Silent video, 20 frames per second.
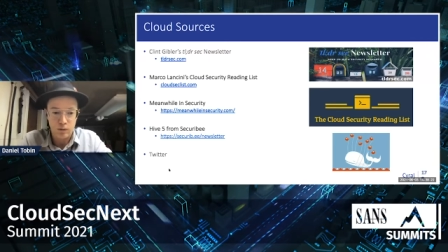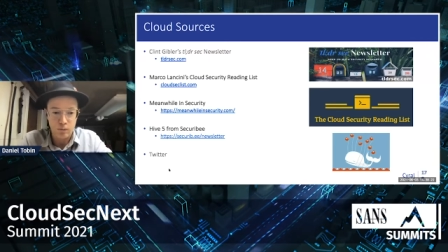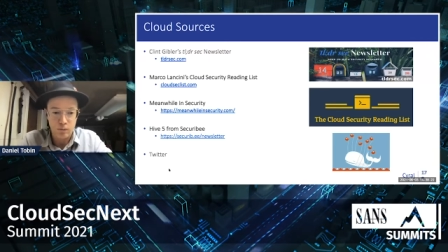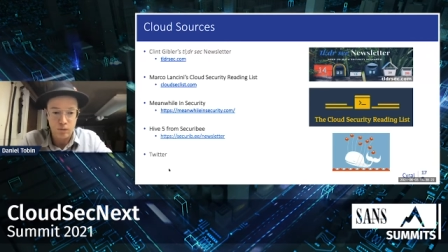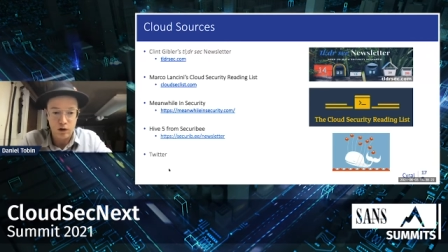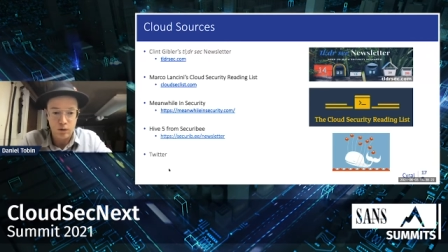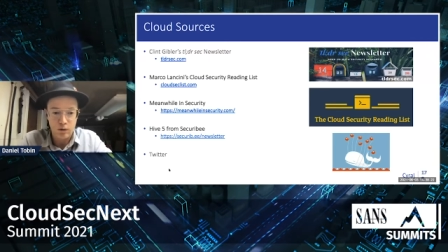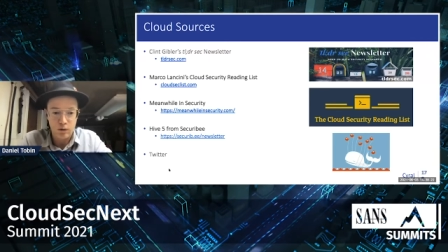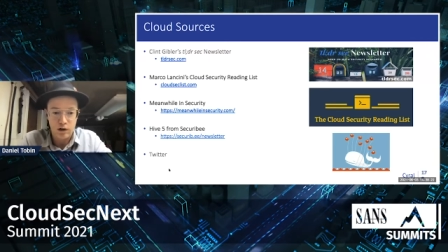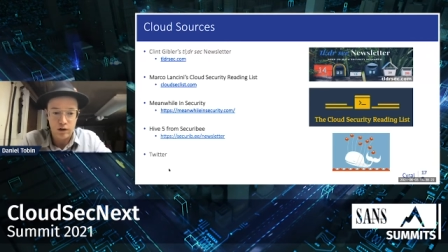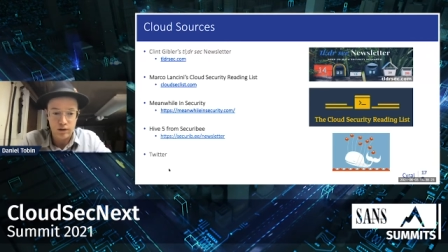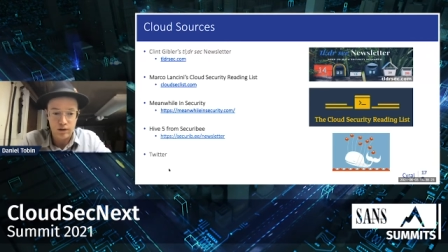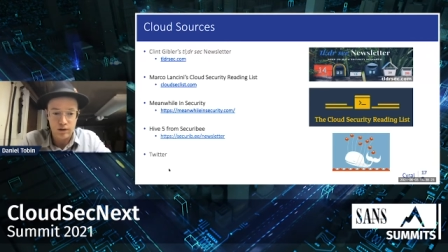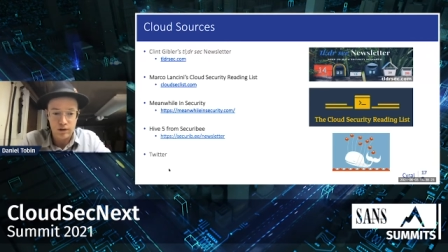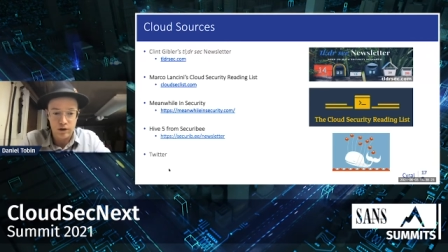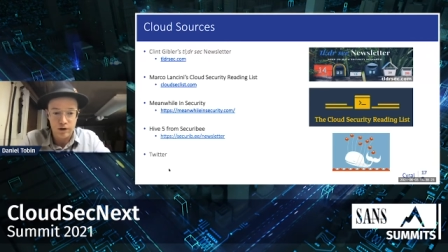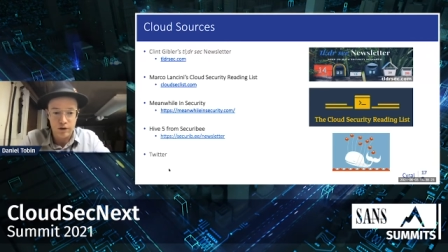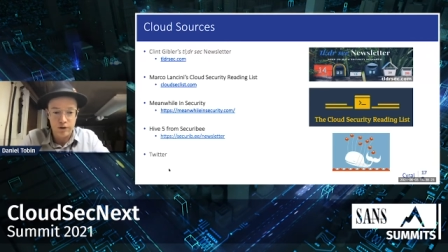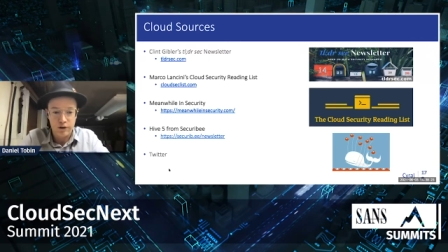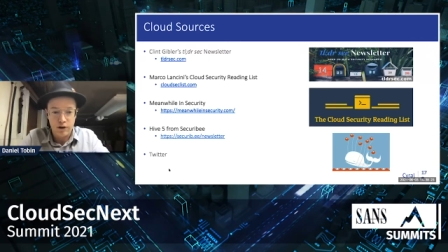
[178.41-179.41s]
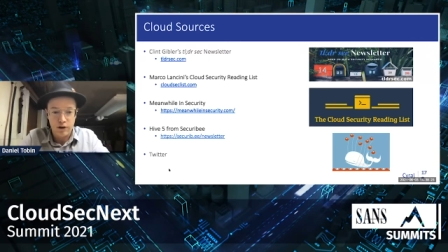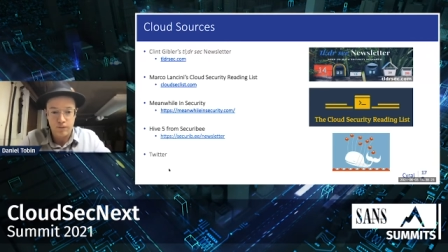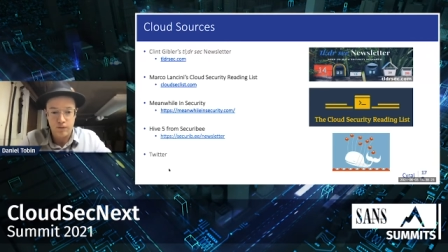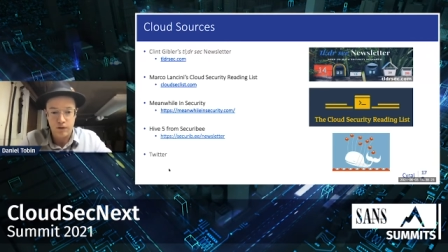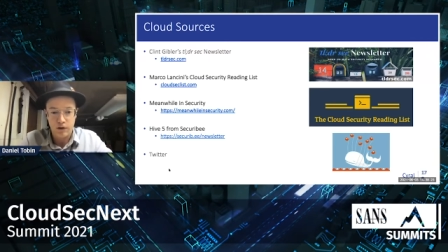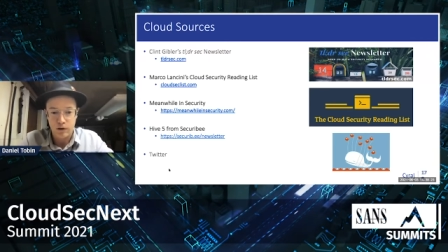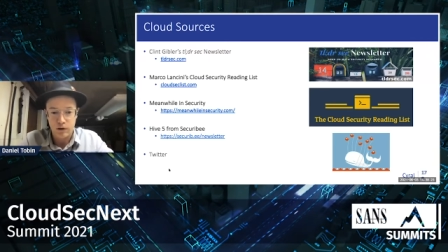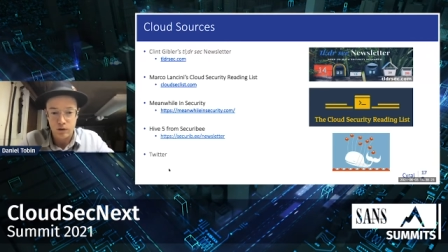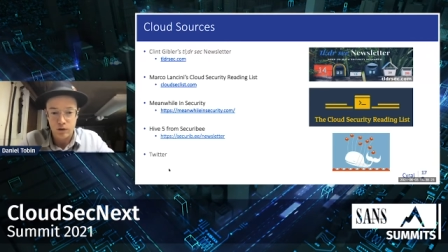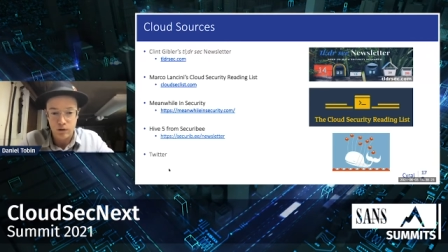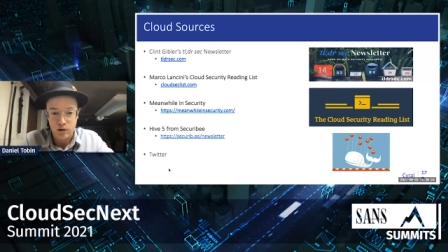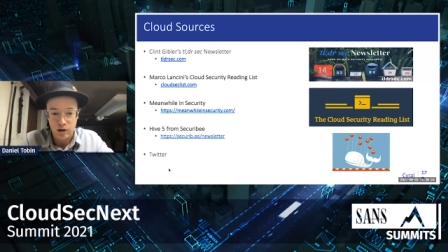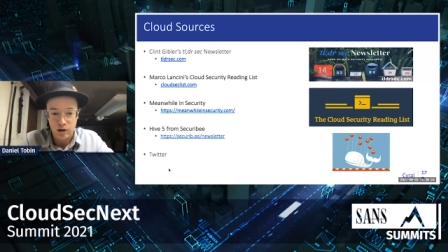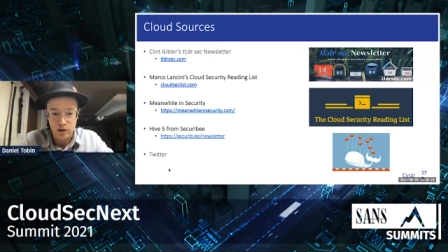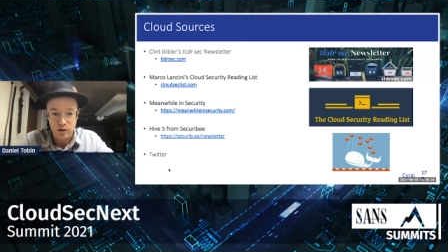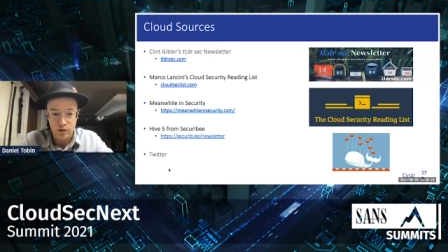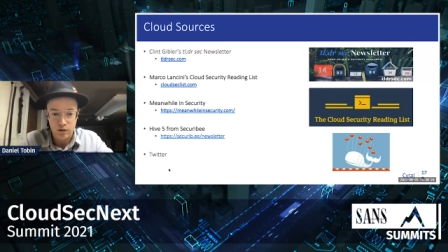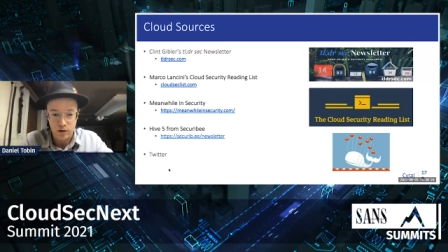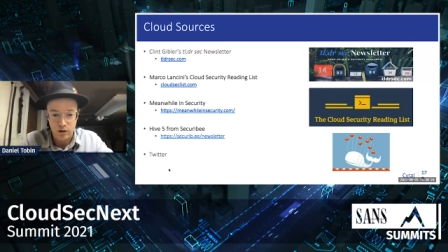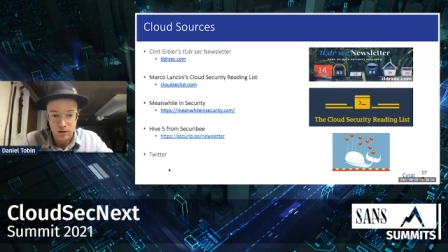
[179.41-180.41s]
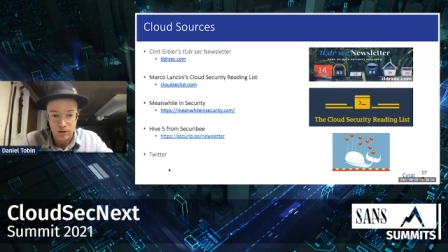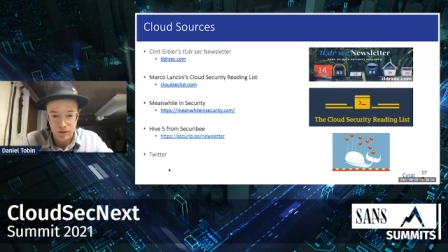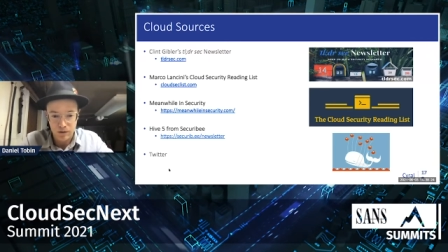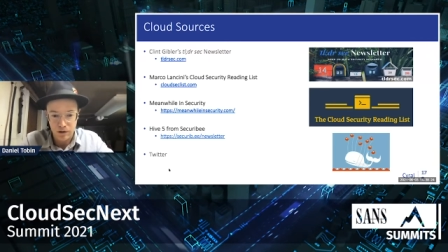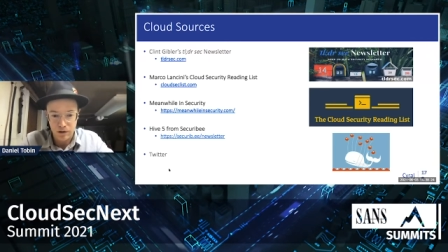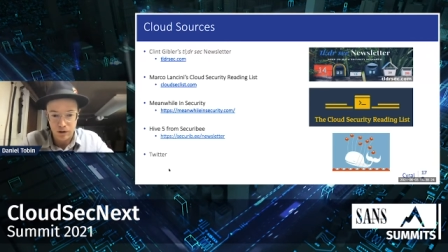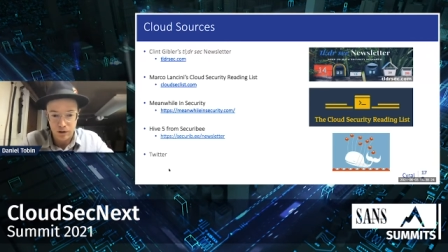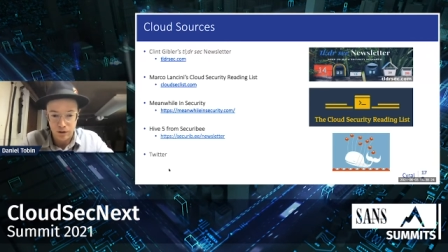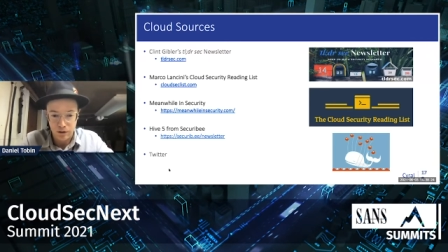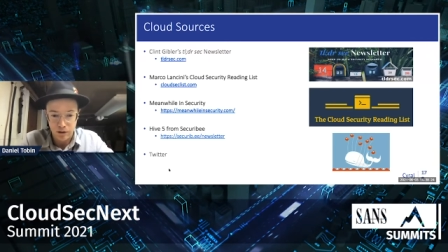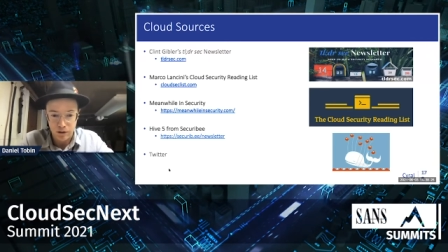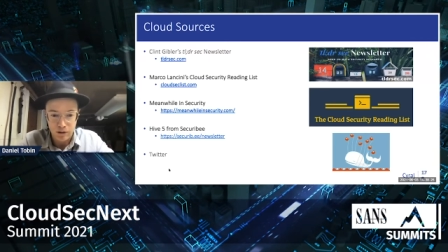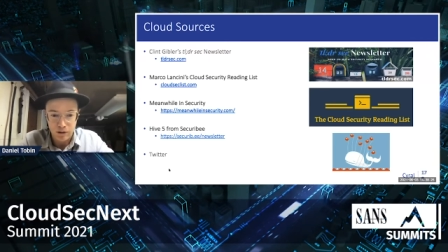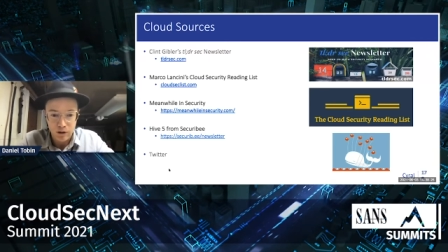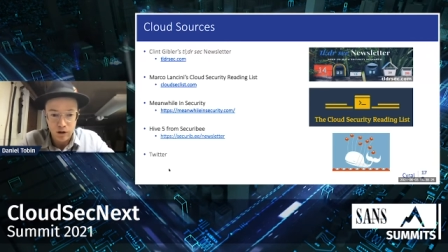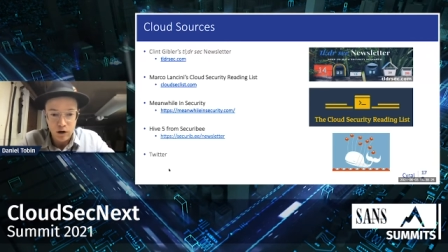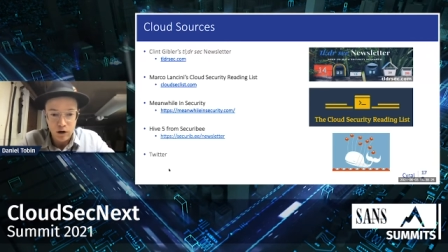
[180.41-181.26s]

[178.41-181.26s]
Meanwhile in Security for those trying to learn security